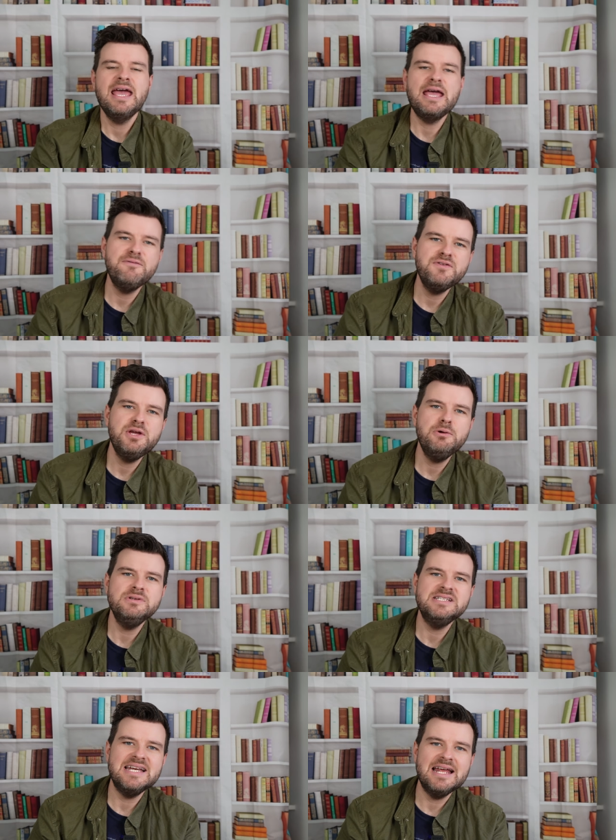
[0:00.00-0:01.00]
If you
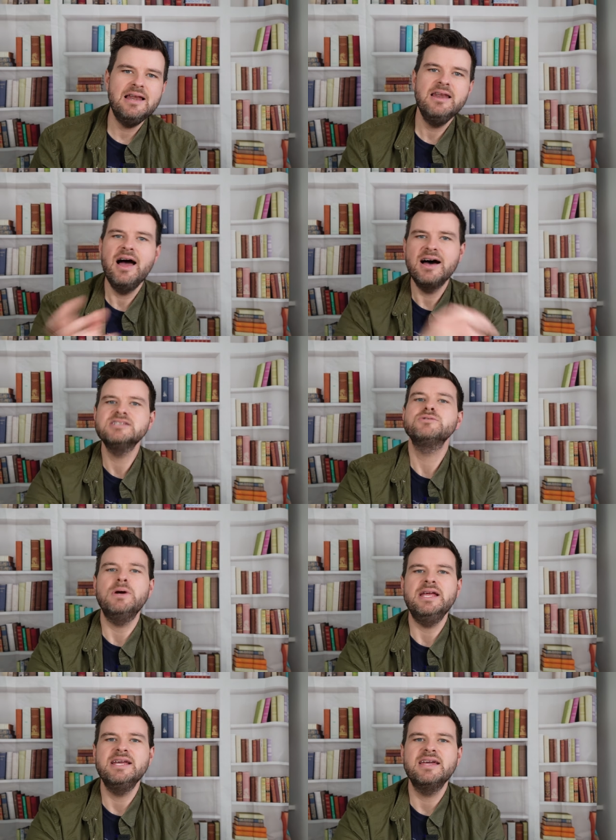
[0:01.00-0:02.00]
did it last
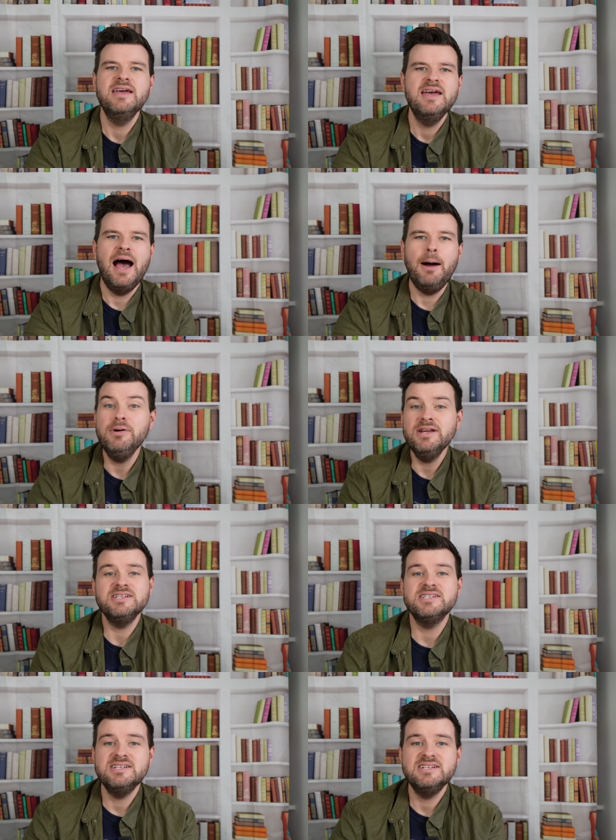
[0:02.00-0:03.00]
week, I want
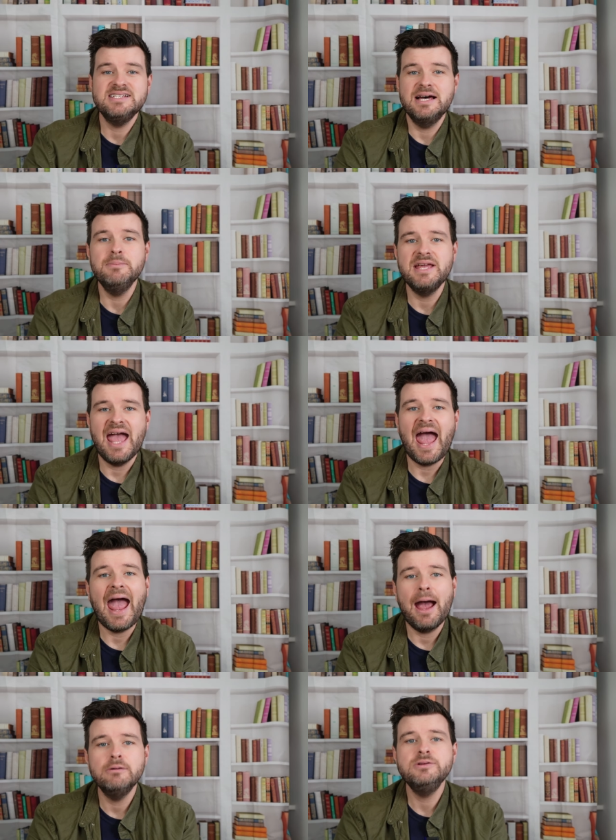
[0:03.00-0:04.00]
you to tell me
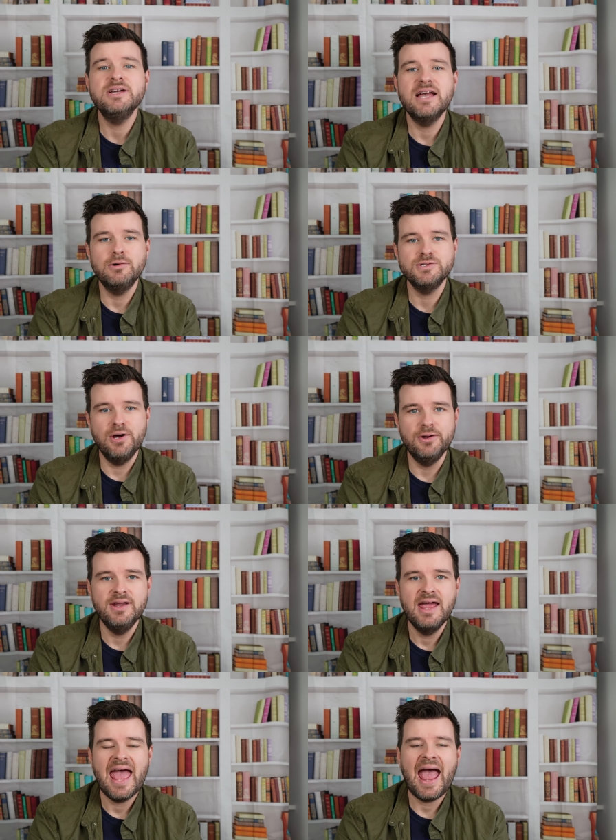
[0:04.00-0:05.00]
how you got on.